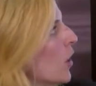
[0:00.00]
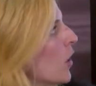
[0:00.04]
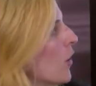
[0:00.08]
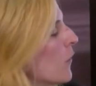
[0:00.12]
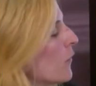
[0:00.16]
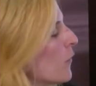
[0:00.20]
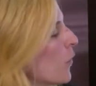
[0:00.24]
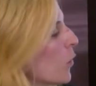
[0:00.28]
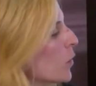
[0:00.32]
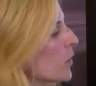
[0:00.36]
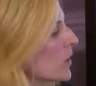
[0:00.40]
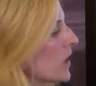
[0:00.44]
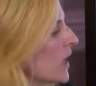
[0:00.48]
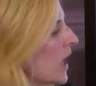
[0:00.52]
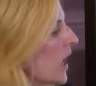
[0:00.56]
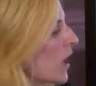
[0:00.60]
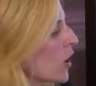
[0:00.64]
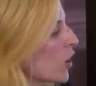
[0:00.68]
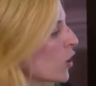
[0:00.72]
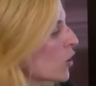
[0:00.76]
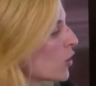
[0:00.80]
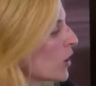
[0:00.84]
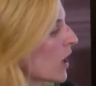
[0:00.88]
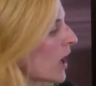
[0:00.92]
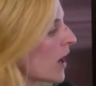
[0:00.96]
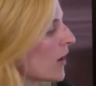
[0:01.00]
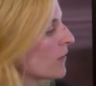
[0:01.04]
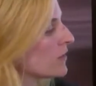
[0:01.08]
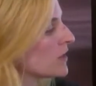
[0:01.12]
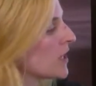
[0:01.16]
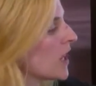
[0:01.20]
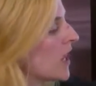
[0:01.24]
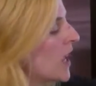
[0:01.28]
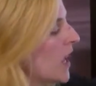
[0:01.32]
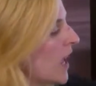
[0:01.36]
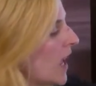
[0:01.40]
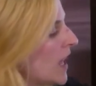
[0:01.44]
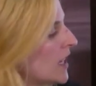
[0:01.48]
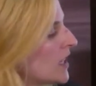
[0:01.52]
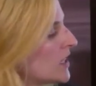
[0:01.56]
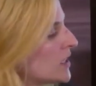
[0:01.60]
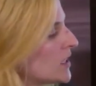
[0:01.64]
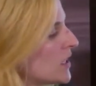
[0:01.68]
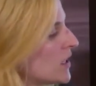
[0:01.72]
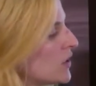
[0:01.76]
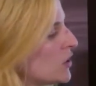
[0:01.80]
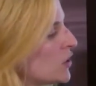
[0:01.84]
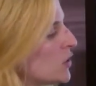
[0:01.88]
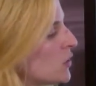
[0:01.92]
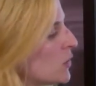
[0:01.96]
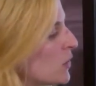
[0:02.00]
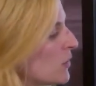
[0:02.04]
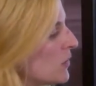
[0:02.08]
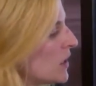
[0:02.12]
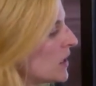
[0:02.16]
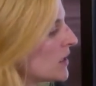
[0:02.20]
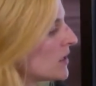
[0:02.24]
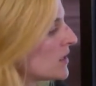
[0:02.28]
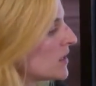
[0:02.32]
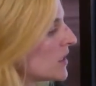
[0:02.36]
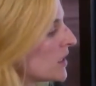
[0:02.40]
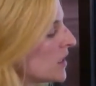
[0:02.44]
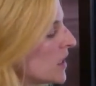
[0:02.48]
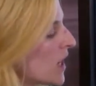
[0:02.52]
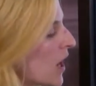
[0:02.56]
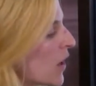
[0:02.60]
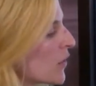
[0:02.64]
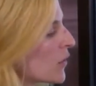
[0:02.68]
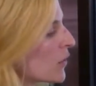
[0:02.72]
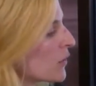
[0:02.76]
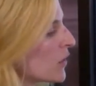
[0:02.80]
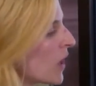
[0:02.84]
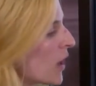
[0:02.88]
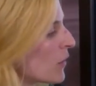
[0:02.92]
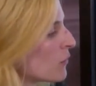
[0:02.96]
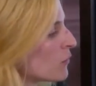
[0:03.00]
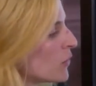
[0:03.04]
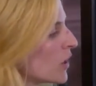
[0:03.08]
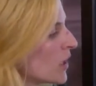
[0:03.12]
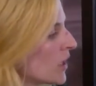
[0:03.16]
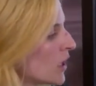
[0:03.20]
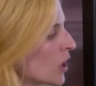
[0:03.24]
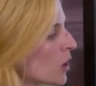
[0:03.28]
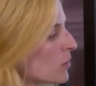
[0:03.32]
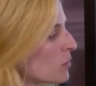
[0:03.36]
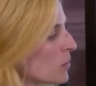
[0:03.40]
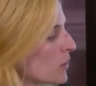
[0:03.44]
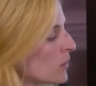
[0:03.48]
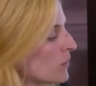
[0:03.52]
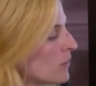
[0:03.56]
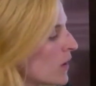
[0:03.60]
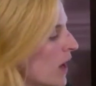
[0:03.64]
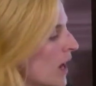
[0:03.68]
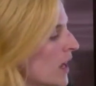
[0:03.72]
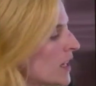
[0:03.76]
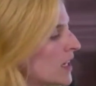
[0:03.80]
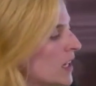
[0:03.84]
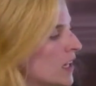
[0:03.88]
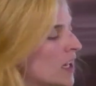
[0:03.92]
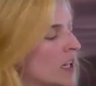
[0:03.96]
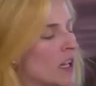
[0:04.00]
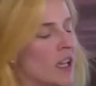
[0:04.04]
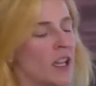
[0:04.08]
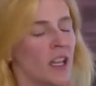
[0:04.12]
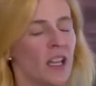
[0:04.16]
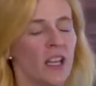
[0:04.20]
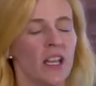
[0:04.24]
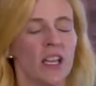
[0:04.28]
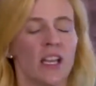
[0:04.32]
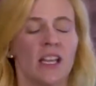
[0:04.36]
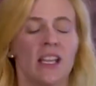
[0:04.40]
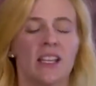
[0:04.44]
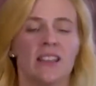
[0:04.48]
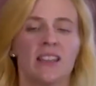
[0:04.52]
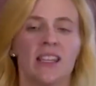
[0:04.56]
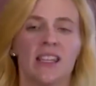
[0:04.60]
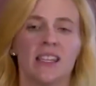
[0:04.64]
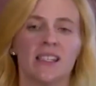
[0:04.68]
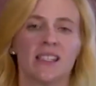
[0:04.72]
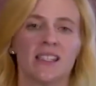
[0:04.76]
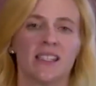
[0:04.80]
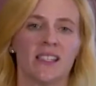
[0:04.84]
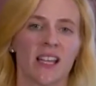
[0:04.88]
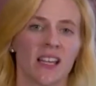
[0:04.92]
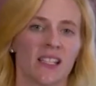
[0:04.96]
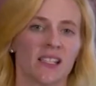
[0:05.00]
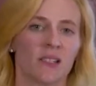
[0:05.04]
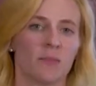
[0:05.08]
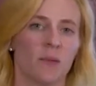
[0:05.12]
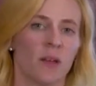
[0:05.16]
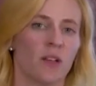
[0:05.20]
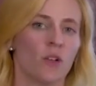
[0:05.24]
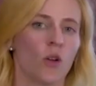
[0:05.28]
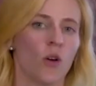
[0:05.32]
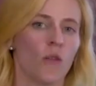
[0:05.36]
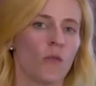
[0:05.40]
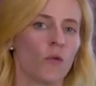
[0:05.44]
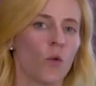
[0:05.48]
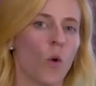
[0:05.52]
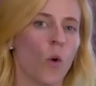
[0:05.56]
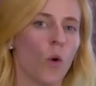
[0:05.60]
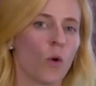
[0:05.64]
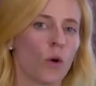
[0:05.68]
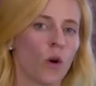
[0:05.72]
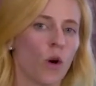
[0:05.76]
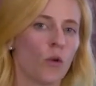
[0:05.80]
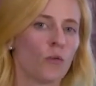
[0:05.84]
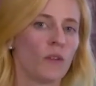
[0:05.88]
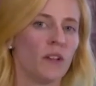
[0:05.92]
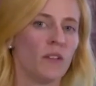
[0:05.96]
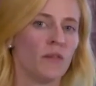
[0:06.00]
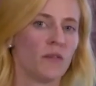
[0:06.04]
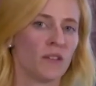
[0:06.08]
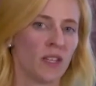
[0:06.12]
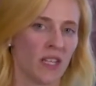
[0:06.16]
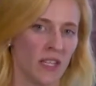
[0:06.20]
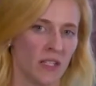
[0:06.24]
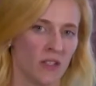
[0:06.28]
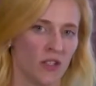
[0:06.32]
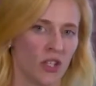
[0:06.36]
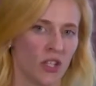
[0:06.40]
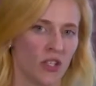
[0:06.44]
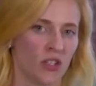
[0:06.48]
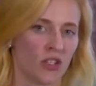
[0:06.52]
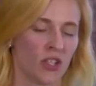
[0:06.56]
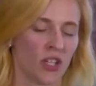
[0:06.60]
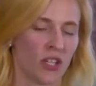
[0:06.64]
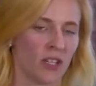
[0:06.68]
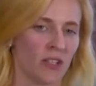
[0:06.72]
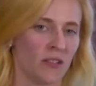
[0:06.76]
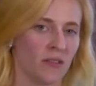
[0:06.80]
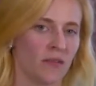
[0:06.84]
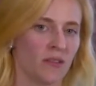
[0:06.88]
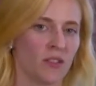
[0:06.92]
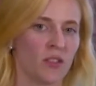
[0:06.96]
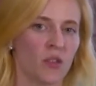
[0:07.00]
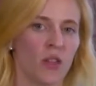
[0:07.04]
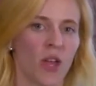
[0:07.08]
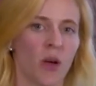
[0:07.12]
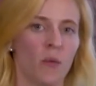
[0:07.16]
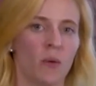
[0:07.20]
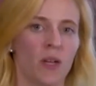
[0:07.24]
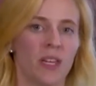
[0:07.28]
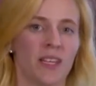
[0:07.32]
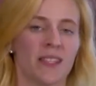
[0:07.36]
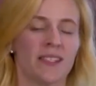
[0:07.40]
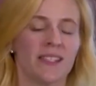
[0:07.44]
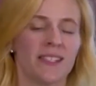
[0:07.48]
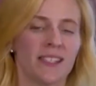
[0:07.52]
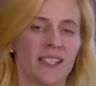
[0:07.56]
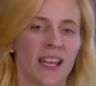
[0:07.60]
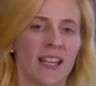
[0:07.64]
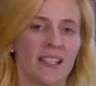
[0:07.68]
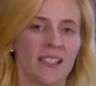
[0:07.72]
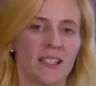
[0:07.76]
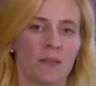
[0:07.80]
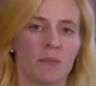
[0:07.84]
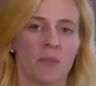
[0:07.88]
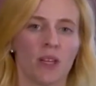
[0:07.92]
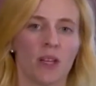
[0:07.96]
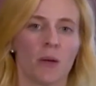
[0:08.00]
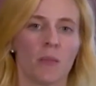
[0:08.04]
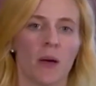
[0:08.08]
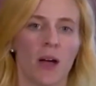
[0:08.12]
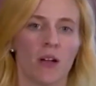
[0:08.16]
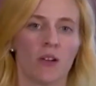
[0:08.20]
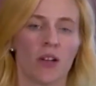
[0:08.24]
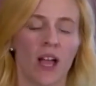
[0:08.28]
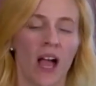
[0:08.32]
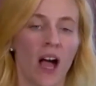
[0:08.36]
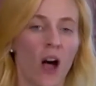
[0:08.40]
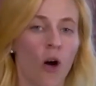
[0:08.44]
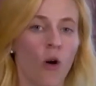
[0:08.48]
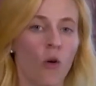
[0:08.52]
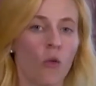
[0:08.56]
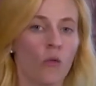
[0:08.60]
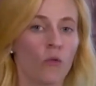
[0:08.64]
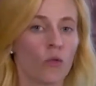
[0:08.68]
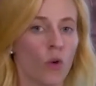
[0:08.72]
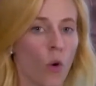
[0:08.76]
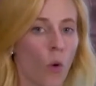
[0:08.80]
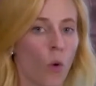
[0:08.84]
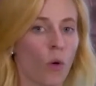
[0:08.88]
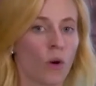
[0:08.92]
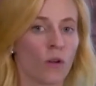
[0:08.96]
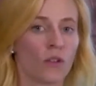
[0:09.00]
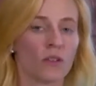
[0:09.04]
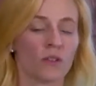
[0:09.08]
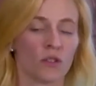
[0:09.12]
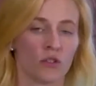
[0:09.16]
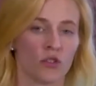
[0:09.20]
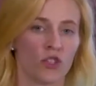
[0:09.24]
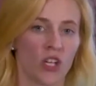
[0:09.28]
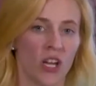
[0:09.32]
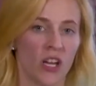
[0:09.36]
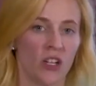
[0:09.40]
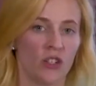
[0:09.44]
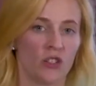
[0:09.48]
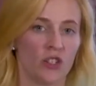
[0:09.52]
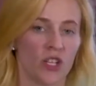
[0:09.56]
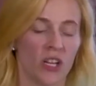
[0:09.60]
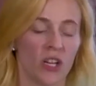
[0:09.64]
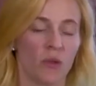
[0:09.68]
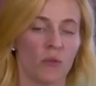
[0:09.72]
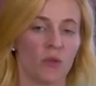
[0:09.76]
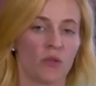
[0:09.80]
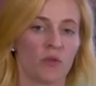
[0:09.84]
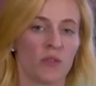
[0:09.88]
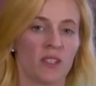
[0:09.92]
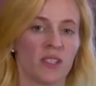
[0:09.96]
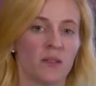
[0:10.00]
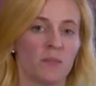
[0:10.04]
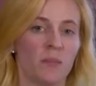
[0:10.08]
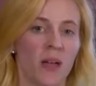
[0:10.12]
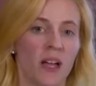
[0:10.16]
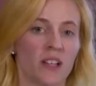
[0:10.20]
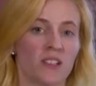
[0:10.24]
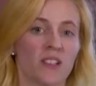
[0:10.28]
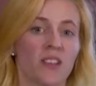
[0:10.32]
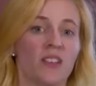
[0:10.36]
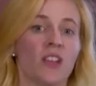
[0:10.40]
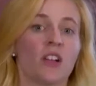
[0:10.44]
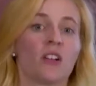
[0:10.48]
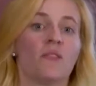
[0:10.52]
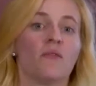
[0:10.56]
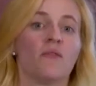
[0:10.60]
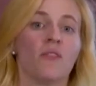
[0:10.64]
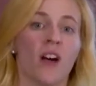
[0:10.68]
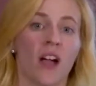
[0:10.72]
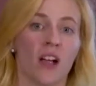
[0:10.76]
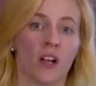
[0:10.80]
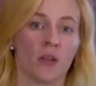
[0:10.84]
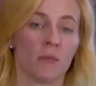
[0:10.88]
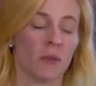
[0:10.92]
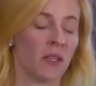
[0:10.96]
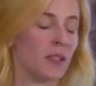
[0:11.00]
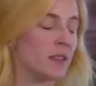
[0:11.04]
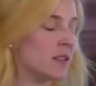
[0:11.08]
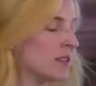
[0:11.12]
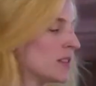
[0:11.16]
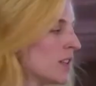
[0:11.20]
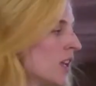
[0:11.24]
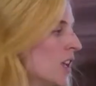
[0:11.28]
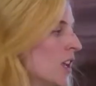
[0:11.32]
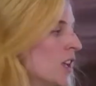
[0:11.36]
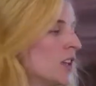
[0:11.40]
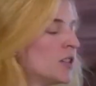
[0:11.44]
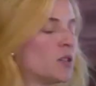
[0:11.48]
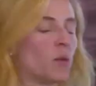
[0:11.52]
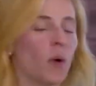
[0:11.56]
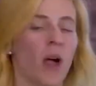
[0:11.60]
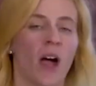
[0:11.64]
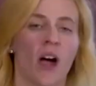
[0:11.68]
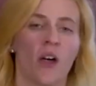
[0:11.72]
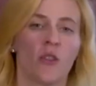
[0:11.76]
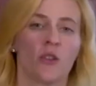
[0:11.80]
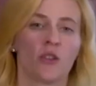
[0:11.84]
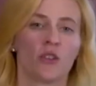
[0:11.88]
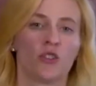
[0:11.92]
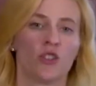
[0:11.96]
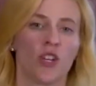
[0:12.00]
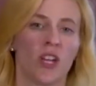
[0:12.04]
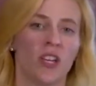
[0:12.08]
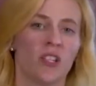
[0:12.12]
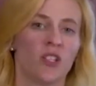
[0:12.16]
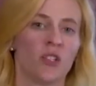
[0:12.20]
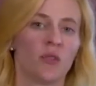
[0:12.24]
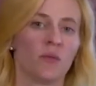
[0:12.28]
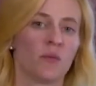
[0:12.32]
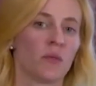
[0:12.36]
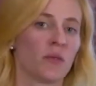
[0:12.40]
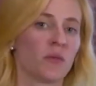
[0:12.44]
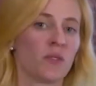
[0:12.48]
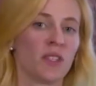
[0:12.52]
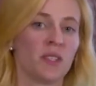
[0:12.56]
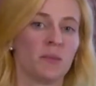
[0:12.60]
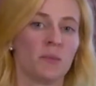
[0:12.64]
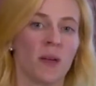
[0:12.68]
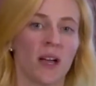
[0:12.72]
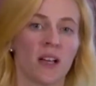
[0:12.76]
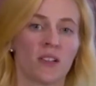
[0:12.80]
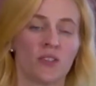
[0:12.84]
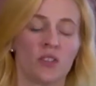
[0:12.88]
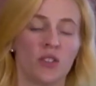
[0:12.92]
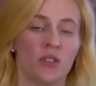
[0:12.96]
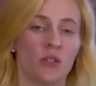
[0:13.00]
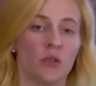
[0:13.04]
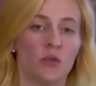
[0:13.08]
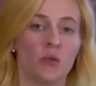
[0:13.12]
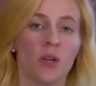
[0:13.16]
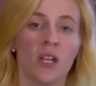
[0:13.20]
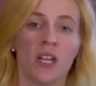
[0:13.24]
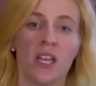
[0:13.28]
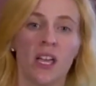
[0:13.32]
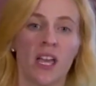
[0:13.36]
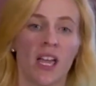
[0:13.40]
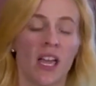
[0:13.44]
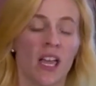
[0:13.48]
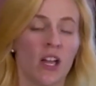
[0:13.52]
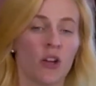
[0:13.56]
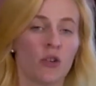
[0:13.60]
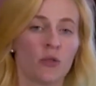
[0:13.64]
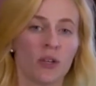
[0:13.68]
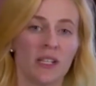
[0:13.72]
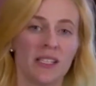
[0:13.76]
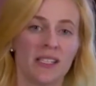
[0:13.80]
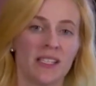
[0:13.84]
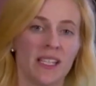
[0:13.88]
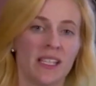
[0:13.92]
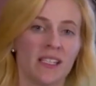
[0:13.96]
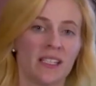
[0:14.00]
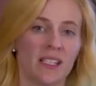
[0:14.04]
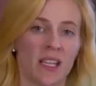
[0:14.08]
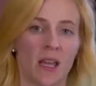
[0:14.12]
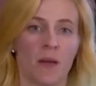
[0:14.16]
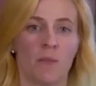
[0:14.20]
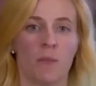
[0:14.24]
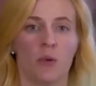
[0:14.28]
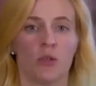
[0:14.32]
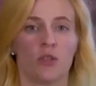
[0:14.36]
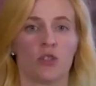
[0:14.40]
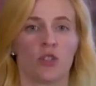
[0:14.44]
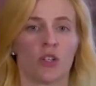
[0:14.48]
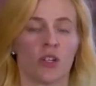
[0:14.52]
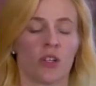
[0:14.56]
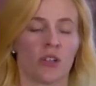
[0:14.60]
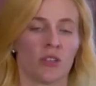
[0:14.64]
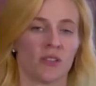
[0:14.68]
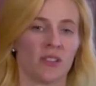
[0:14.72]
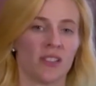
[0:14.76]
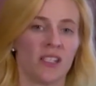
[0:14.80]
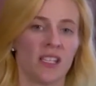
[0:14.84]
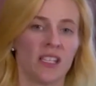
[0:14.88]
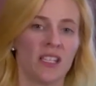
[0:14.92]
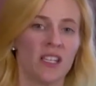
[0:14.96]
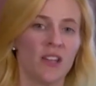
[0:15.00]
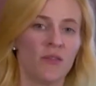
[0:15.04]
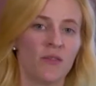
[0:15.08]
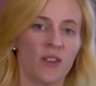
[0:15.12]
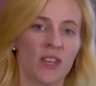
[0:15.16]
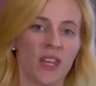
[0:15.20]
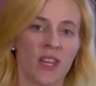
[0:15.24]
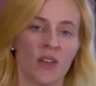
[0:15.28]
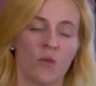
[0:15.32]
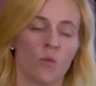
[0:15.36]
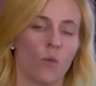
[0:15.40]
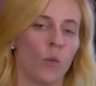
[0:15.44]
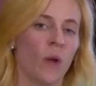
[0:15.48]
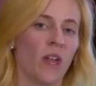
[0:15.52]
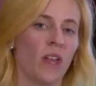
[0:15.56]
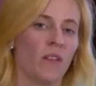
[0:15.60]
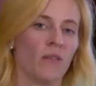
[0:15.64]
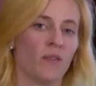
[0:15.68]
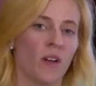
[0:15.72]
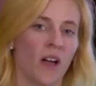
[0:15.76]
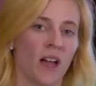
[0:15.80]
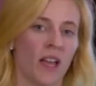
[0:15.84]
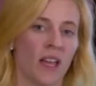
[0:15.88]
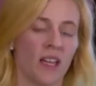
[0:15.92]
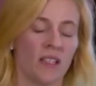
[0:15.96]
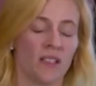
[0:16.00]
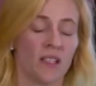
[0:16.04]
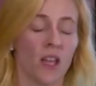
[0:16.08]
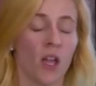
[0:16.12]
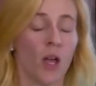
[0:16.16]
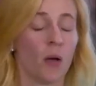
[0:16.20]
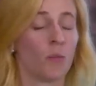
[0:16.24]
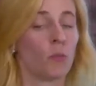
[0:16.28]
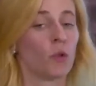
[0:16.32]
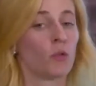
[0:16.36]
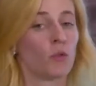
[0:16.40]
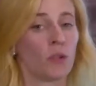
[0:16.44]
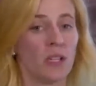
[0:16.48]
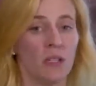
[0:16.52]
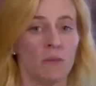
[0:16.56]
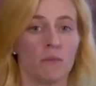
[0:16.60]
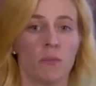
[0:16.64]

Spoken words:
for the aircraft. And it's the two of these together that really are providing the assessment of coral reef condition so that we can say something about how corals are changing with respect to their environments. So how they're changing with respect to increasing temperatures, significant wave height, marine